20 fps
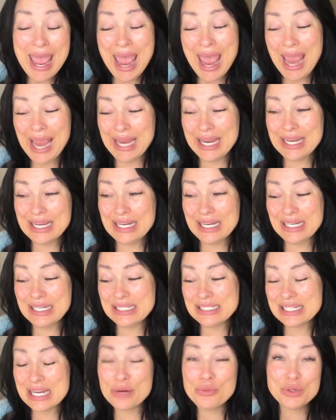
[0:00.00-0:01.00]
And
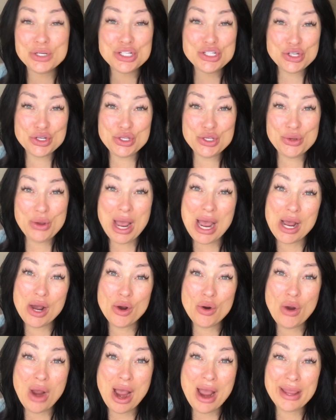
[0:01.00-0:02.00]
I want to show you how
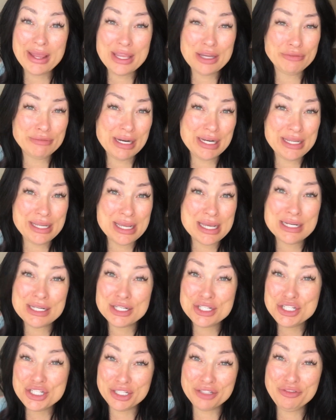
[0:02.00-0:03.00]
I get ready in a
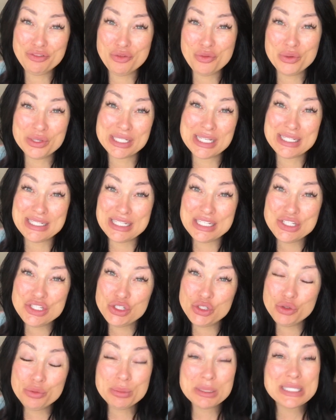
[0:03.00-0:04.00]
jiff when I need
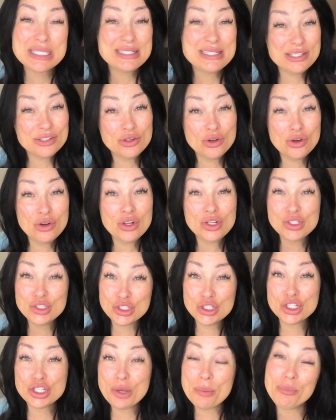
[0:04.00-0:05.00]
to, but still
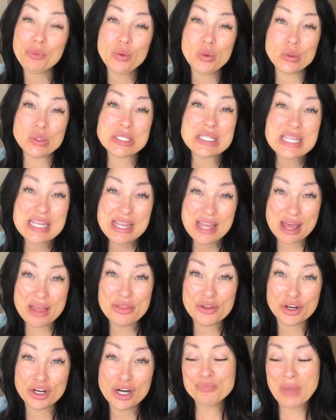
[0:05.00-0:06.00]
look pulled together.